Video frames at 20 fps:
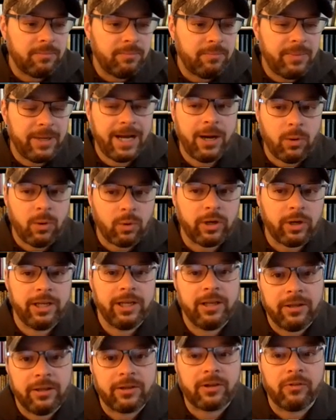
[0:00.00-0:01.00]
power
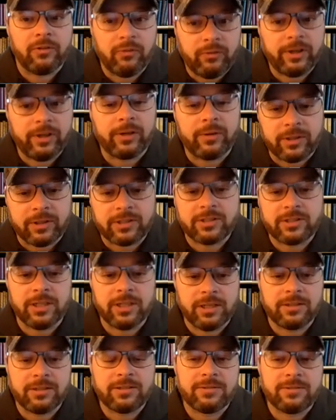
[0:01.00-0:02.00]
in the Confederate
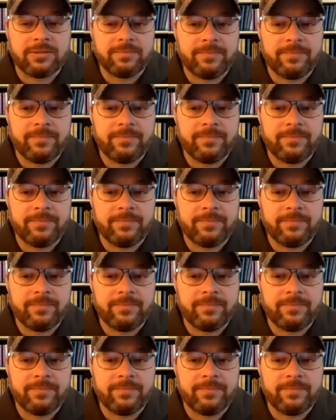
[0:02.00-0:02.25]
States